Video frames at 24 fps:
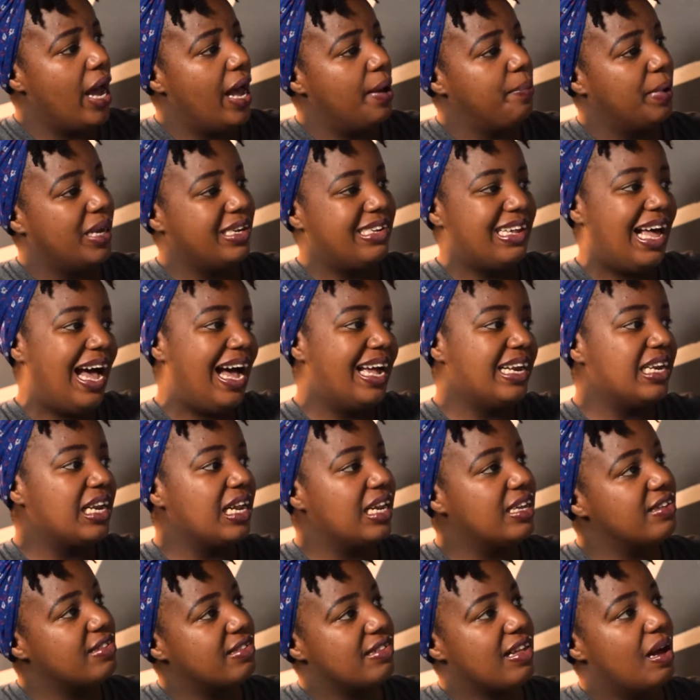I might add
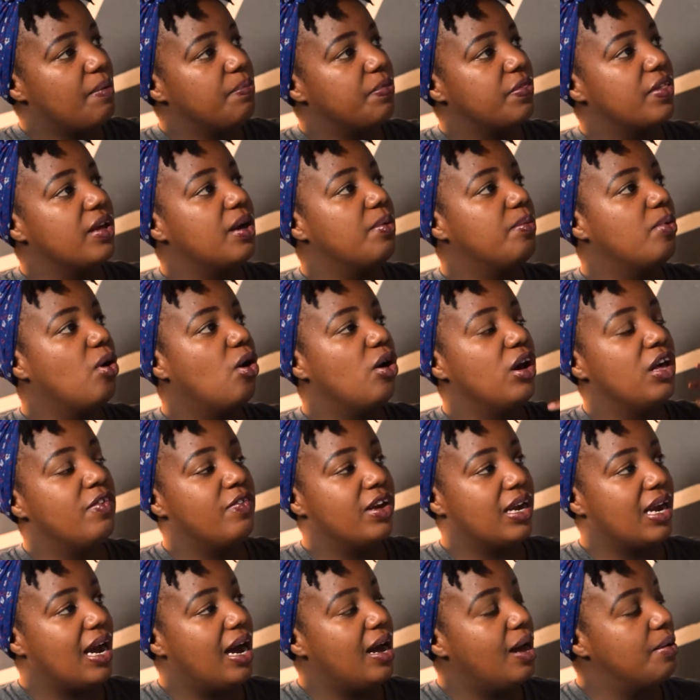in something more if
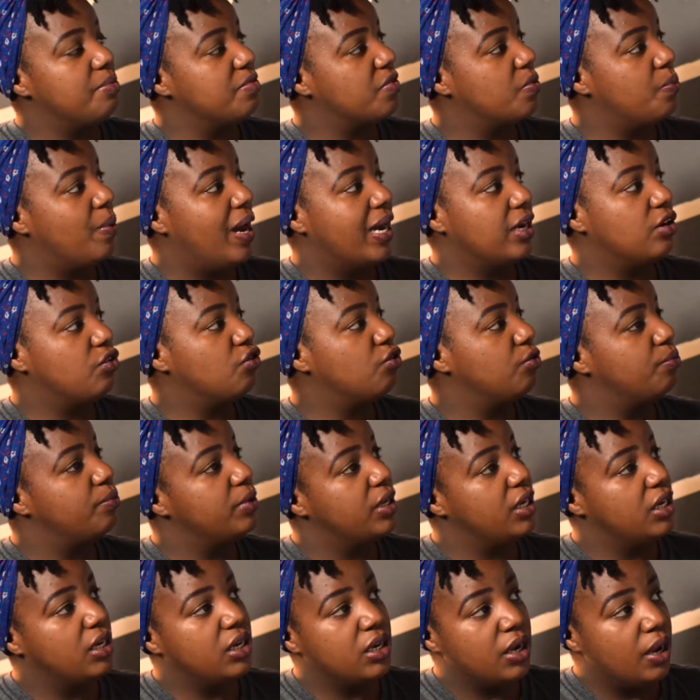it comes back to
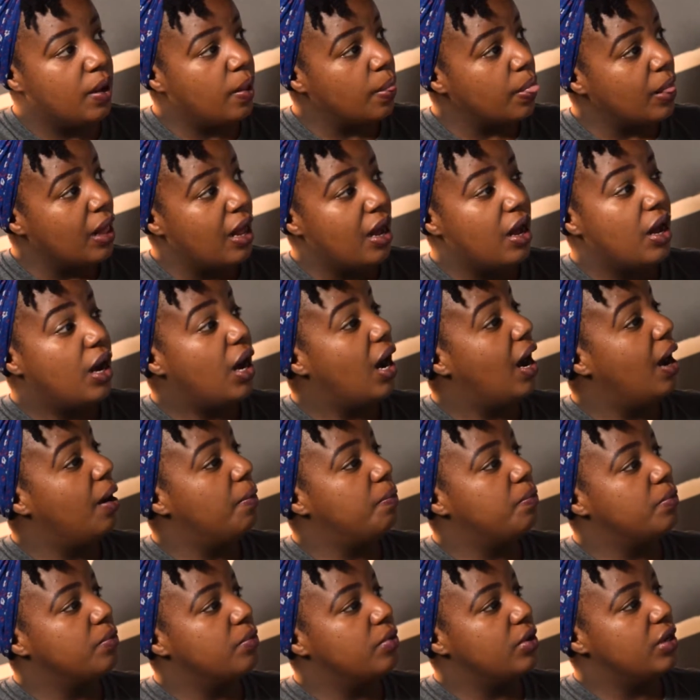me
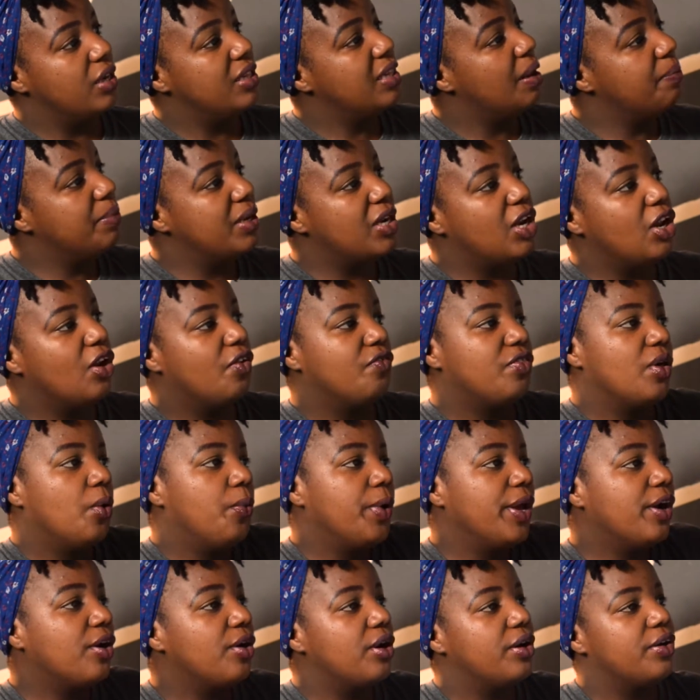in the middle of the
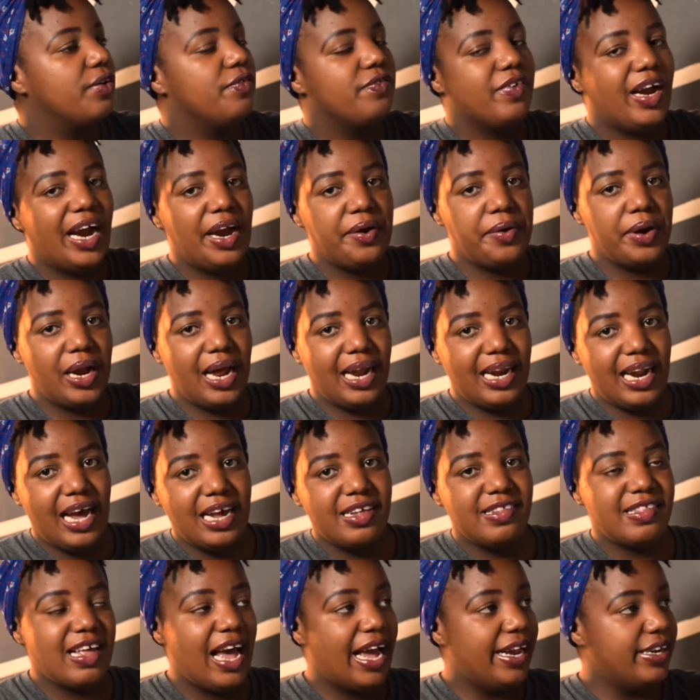week, or if I
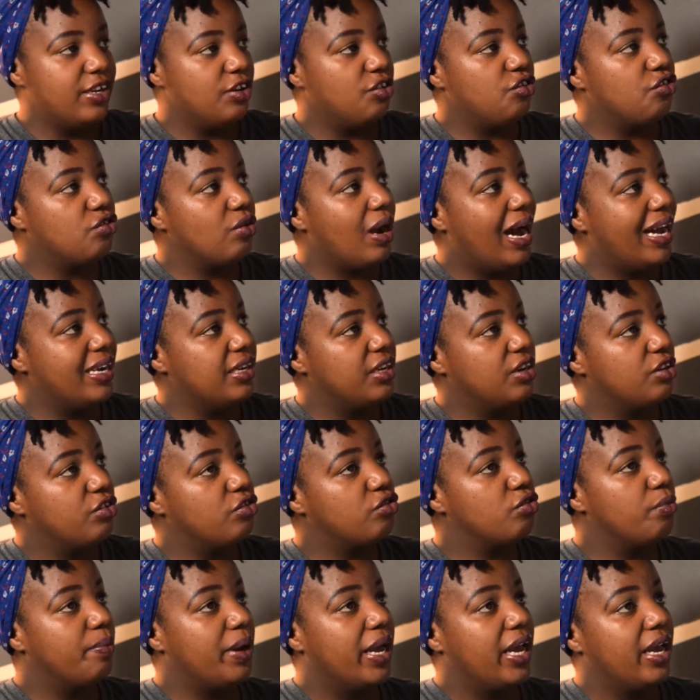realize I need to add it
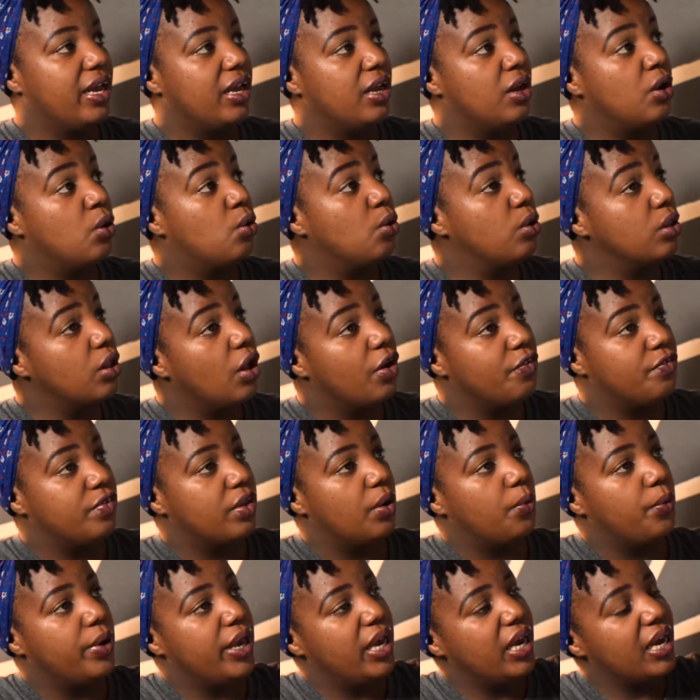to my goal of
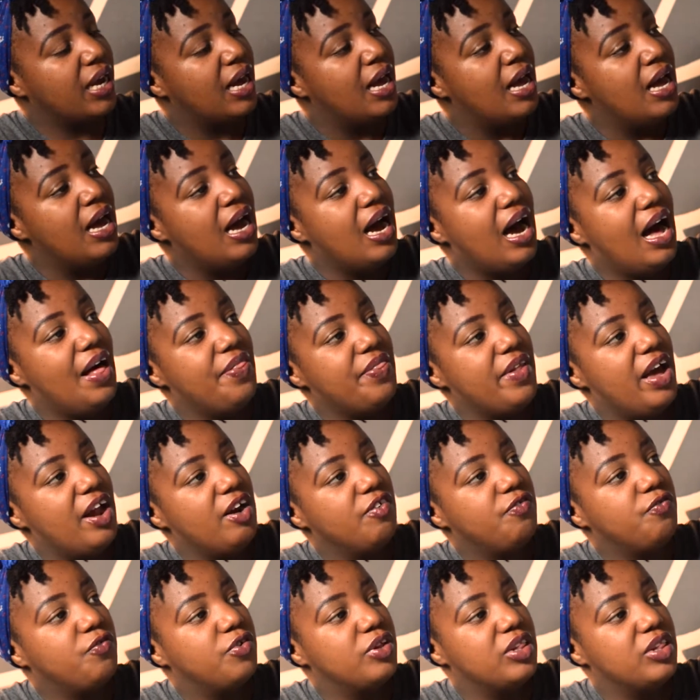the week. And
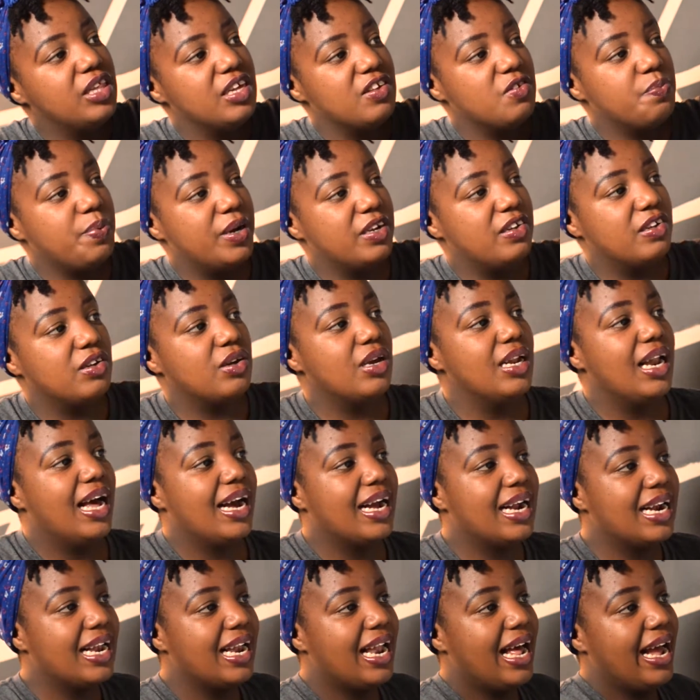then for this particular
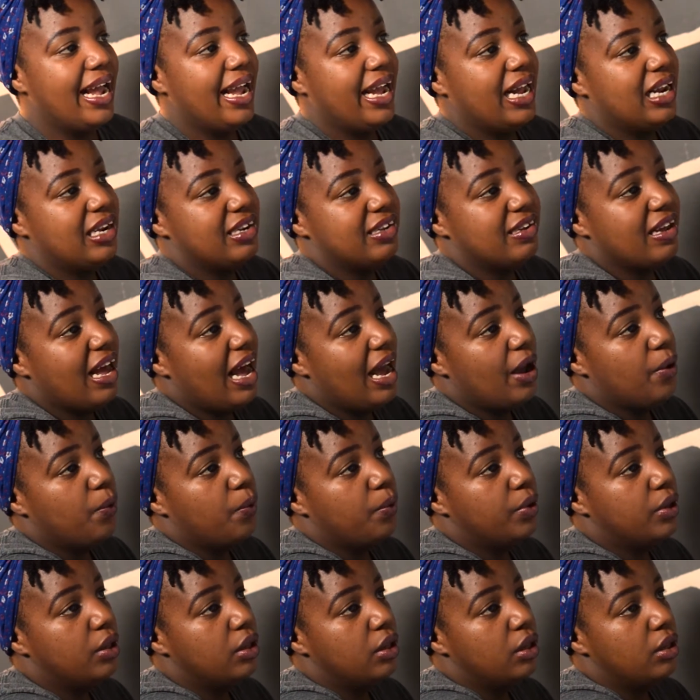client,
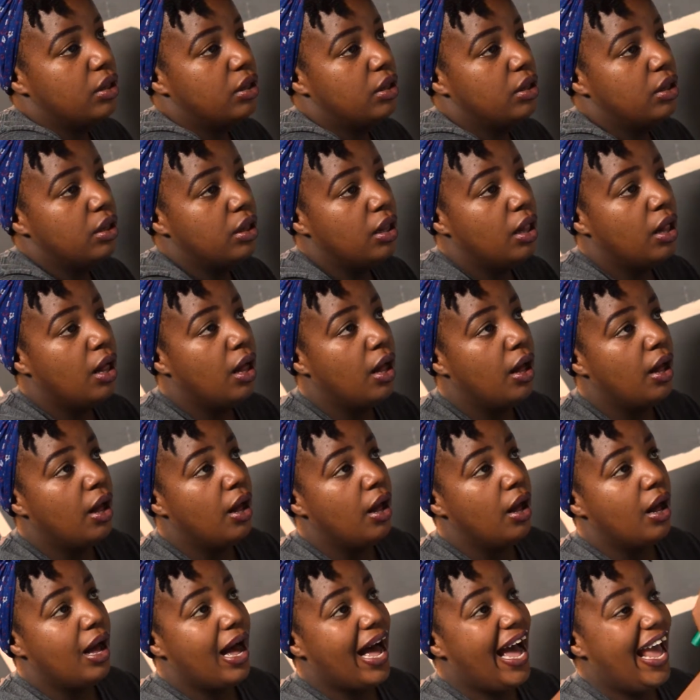
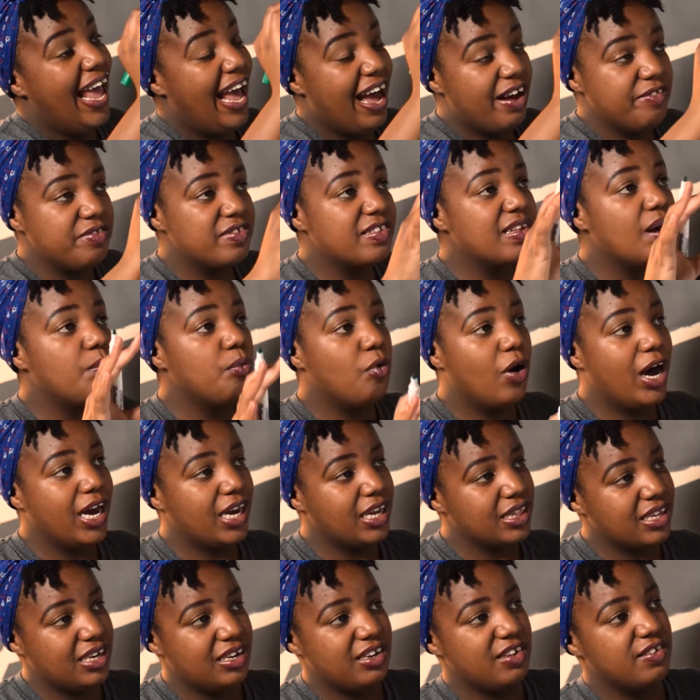I have some
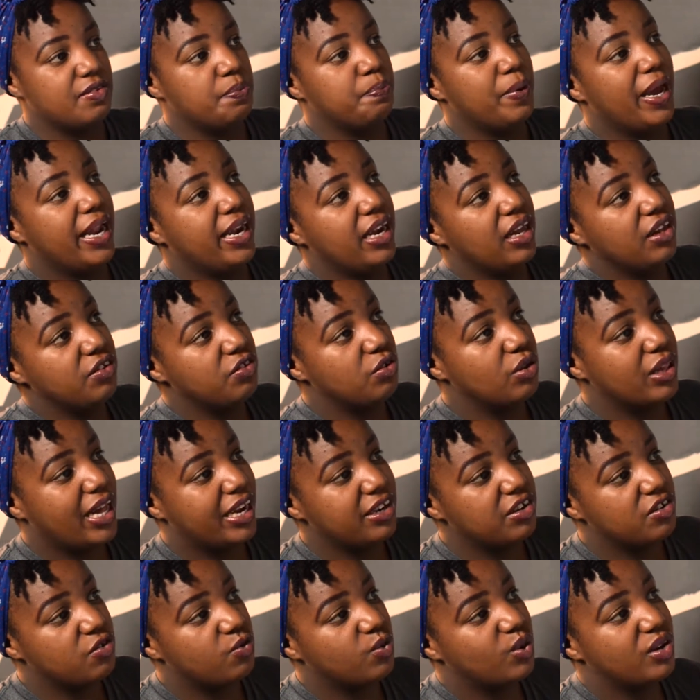work that is pending, so
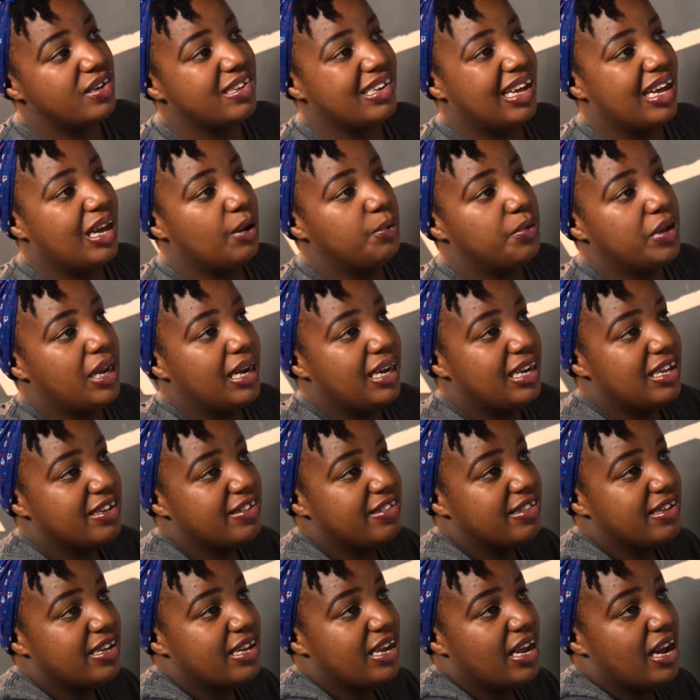that is what I will
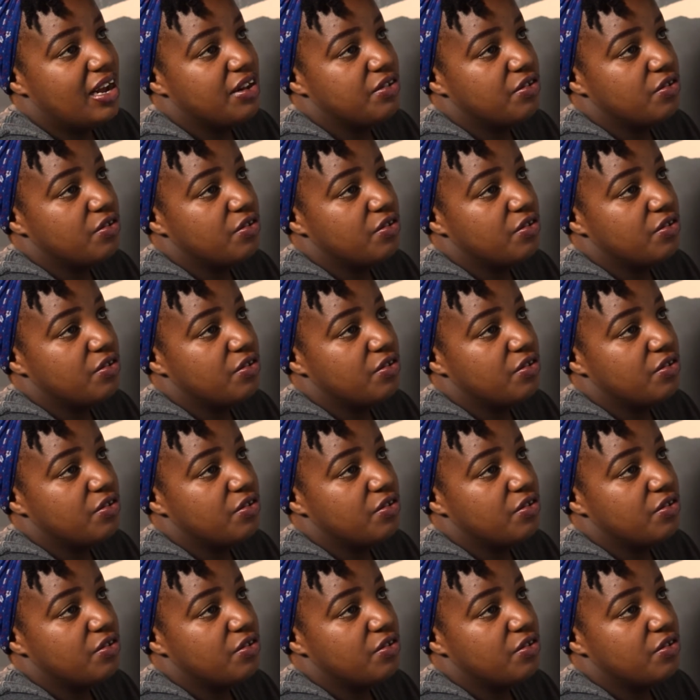list here.